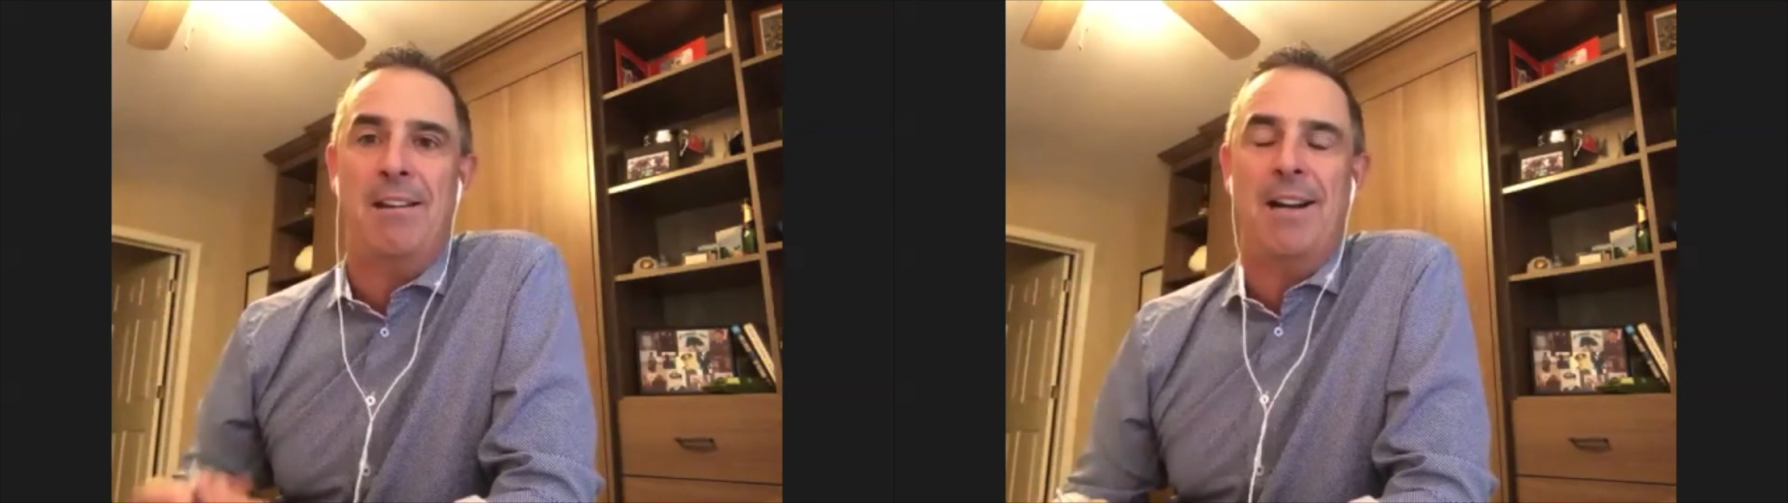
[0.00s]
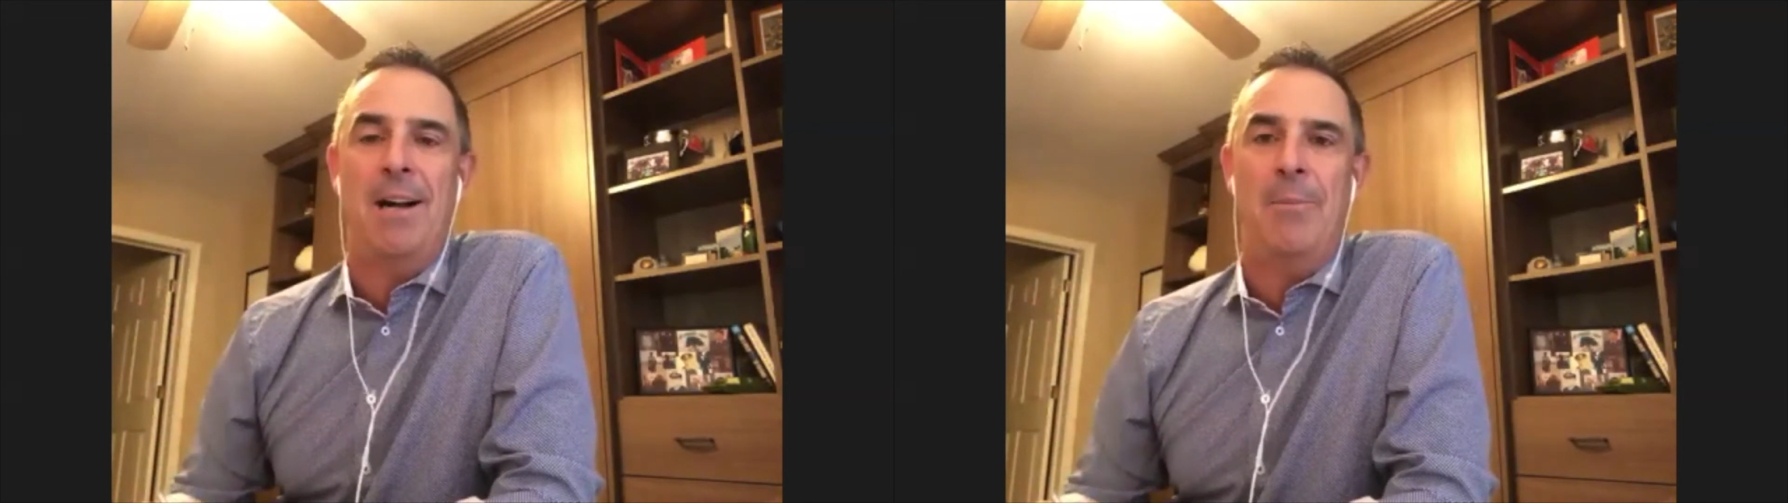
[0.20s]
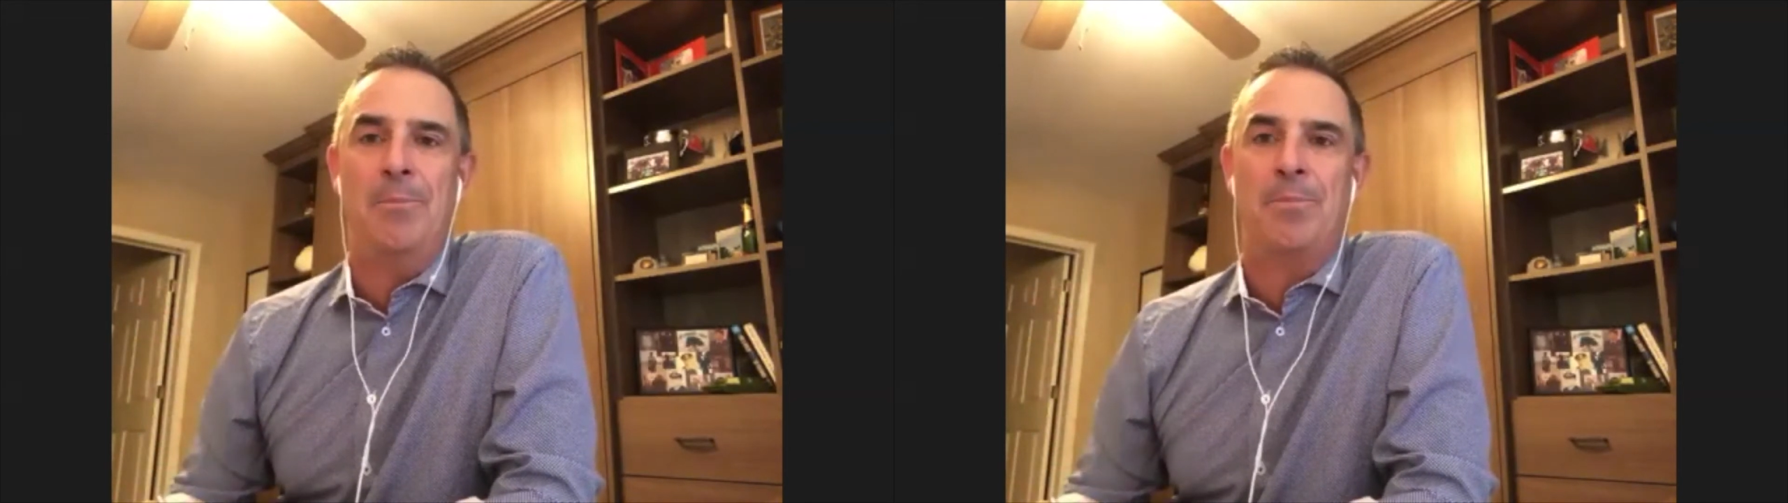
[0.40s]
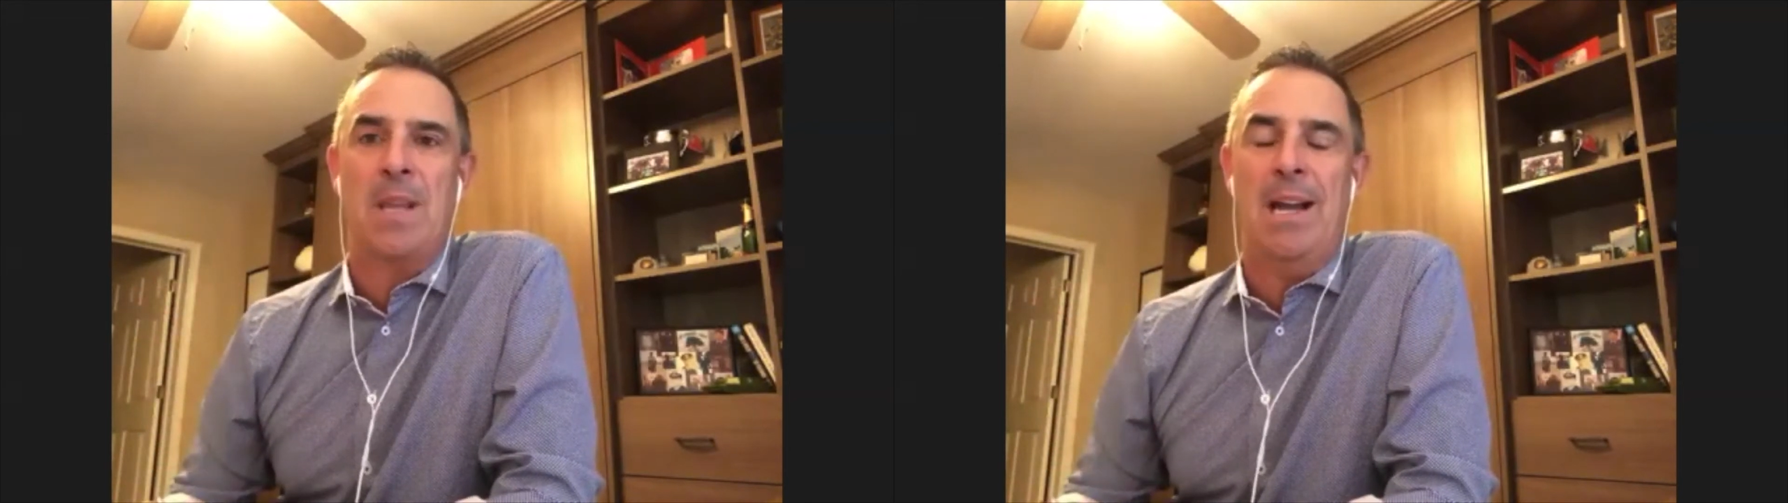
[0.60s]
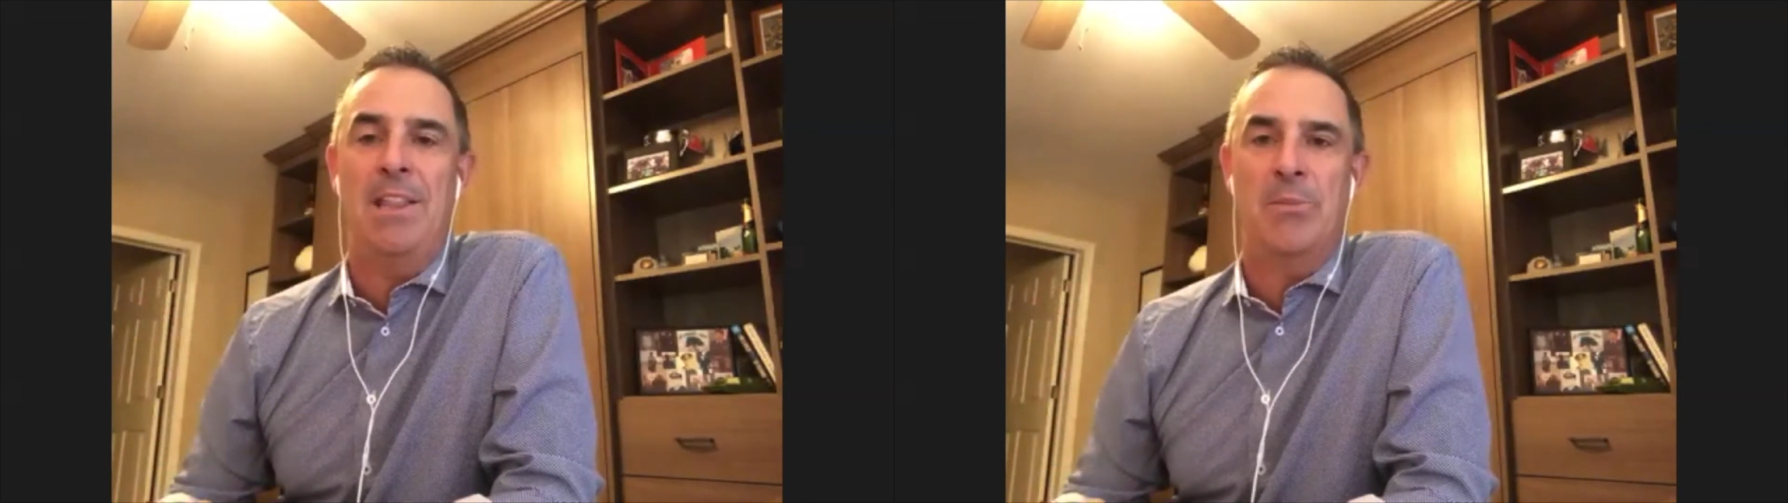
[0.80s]

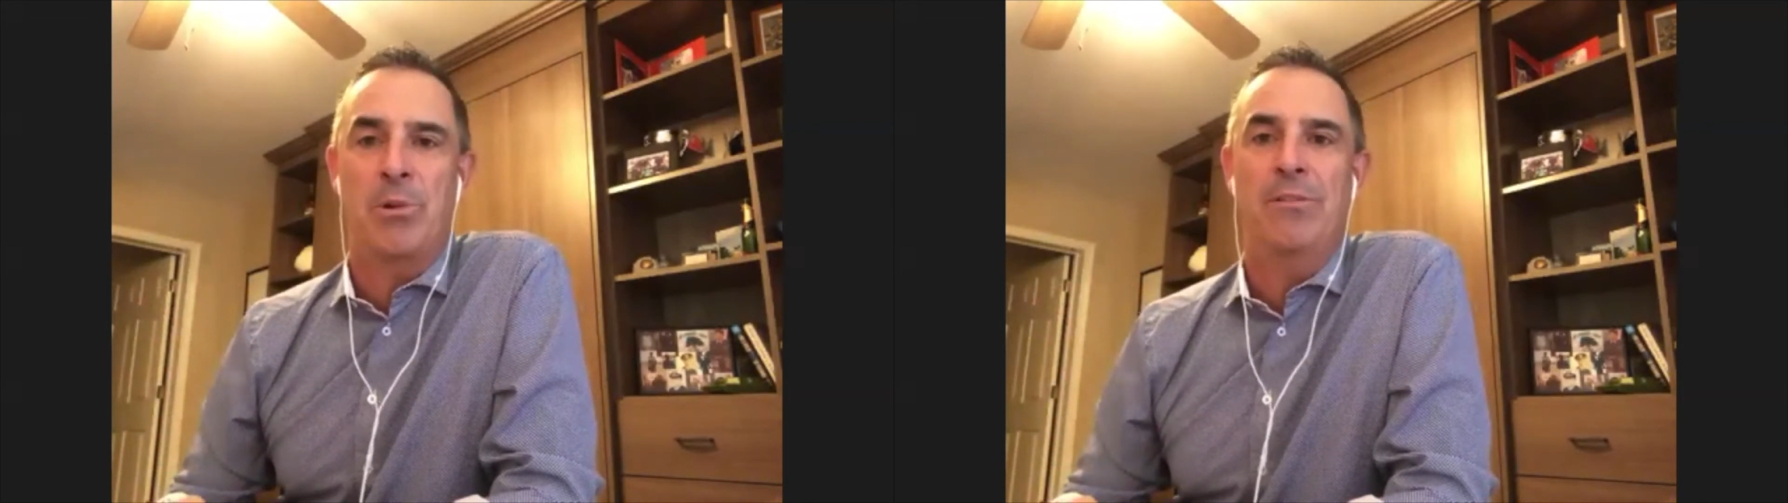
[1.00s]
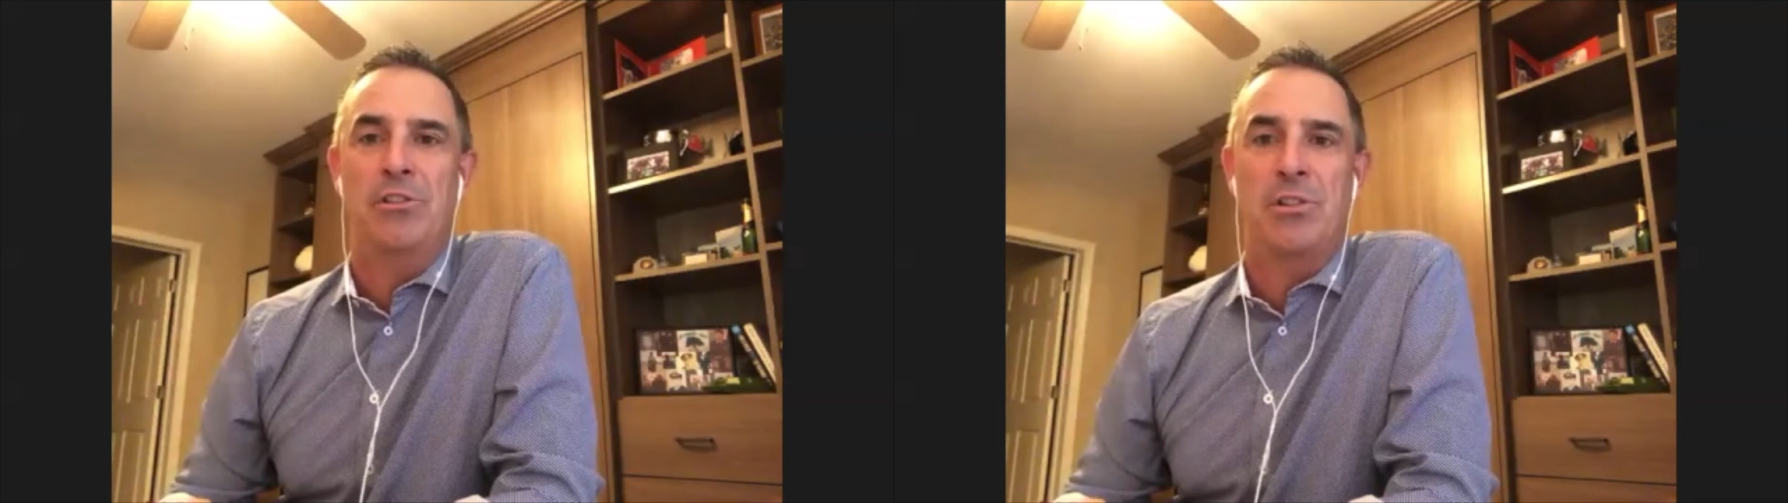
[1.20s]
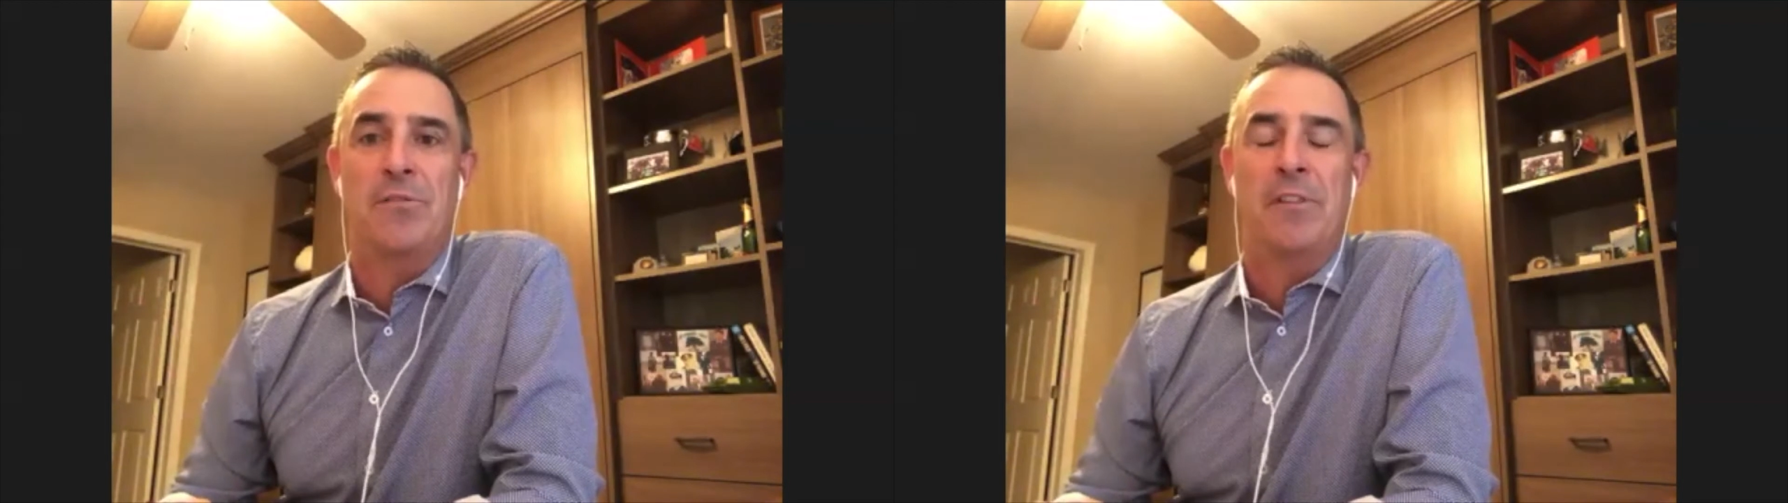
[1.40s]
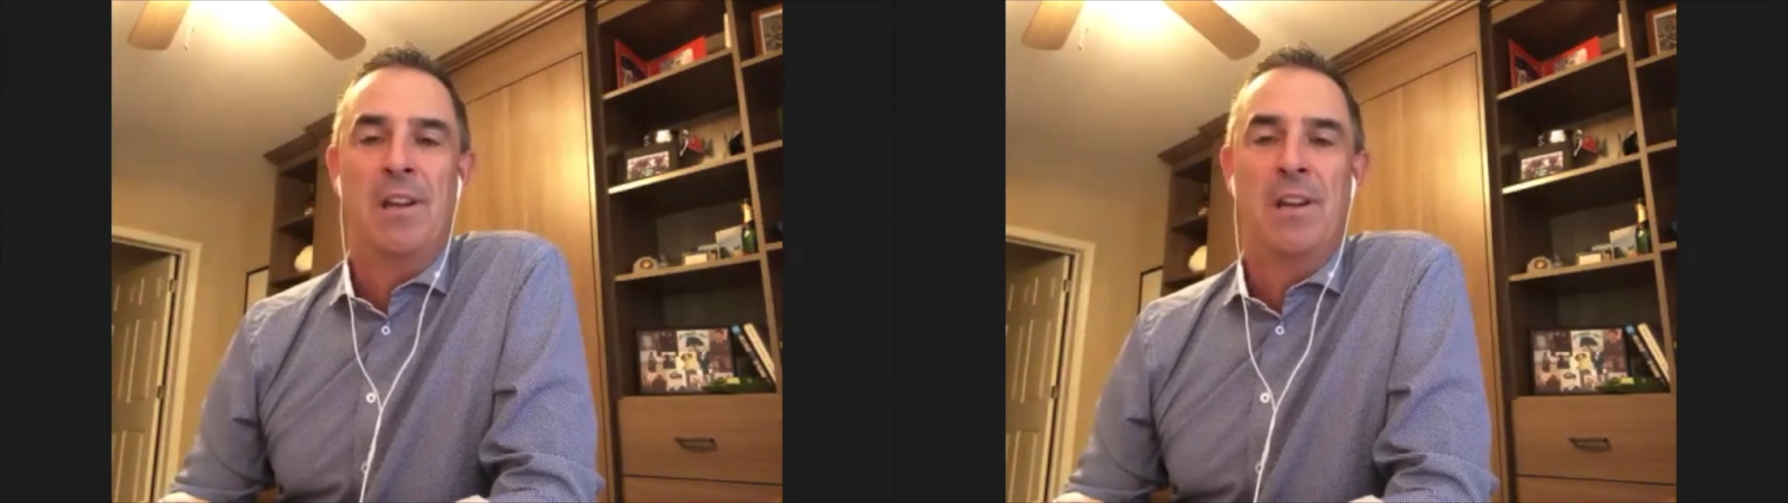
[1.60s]
I had the privilege of